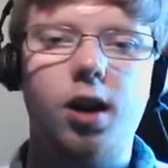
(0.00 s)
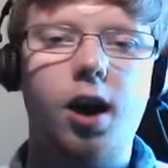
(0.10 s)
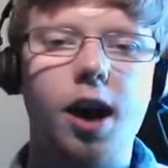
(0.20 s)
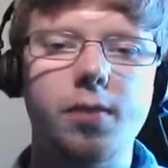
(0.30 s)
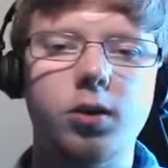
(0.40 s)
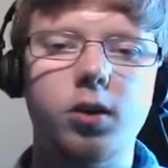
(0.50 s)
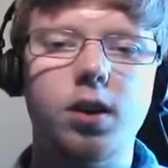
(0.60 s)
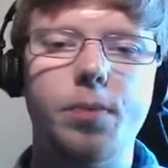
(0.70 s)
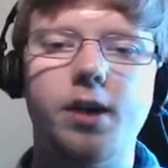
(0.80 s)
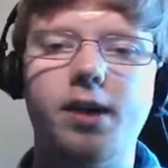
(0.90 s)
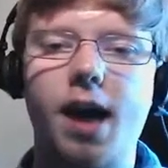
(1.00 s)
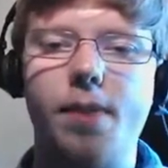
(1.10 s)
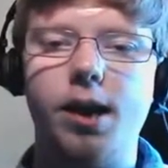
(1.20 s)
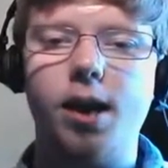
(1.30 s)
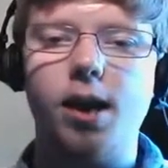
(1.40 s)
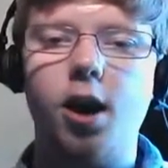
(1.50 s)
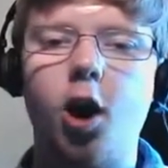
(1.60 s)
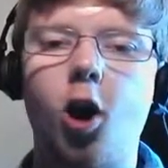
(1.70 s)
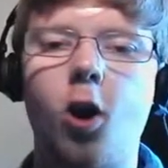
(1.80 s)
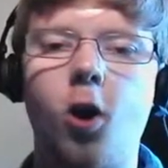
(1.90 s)
am doing a bit of dabbling
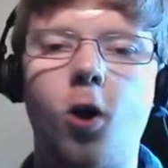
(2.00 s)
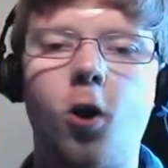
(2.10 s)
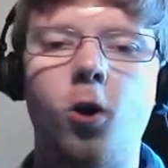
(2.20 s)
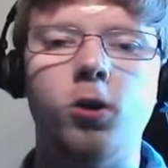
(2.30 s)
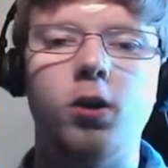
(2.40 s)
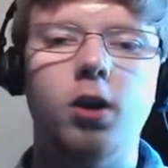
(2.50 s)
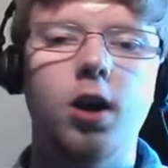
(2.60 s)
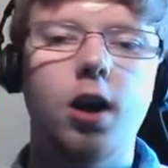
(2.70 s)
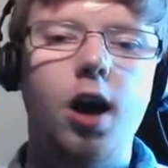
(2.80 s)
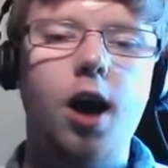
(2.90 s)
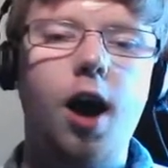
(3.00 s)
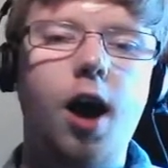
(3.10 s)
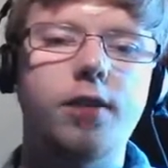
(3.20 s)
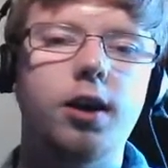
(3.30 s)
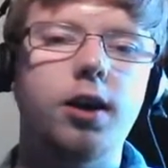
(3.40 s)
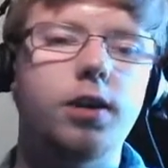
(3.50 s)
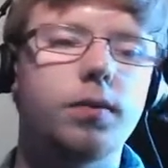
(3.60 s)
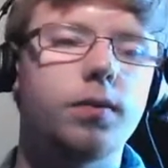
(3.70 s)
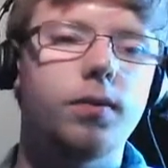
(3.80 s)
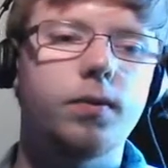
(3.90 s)
on other
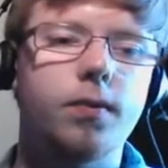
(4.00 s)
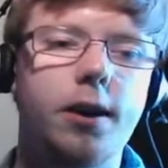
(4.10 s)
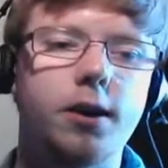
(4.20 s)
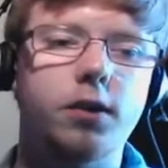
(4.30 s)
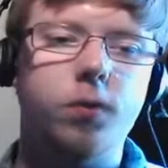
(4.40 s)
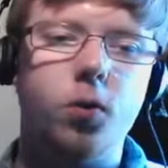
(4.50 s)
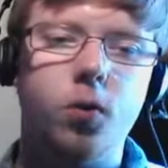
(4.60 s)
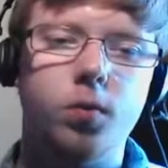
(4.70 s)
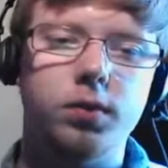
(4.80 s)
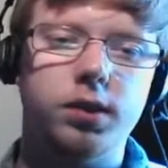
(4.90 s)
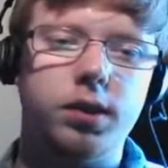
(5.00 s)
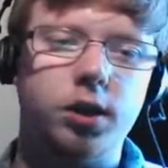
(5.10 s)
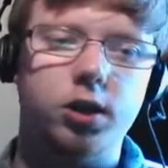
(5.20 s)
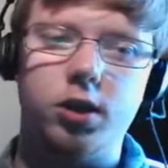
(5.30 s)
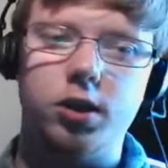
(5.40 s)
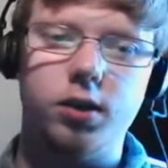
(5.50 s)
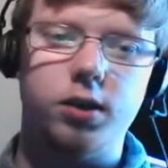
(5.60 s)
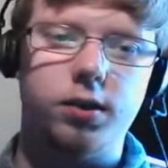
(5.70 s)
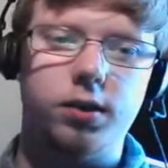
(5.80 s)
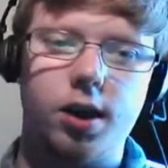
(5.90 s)
various forms, such
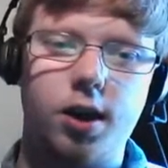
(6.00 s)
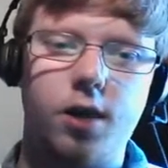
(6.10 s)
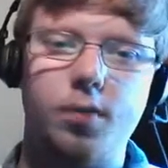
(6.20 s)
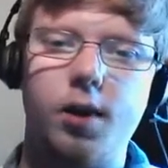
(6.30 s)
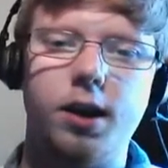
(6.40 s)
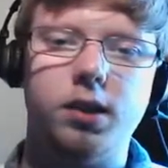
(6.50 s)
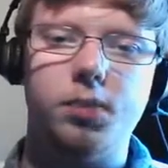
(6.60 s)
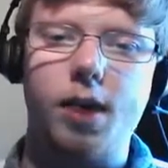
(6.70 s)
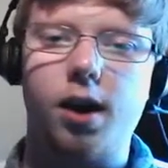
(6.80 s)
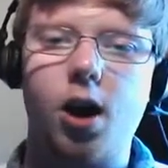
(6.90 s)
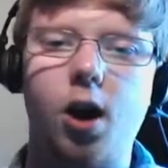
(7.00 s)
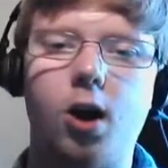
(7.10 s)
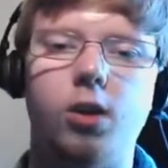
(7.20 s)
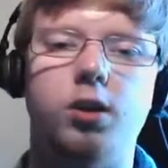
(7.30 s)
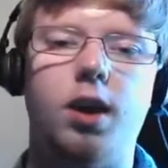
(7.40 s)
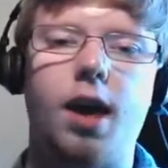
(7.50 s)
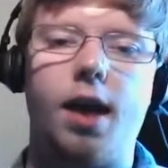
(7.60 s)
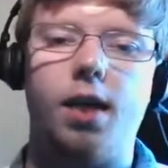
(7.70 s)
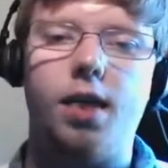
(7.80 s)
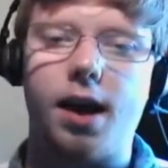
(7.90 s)
as my spare cart, to get
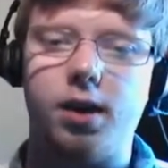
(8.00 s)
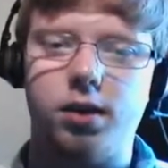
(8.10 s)
that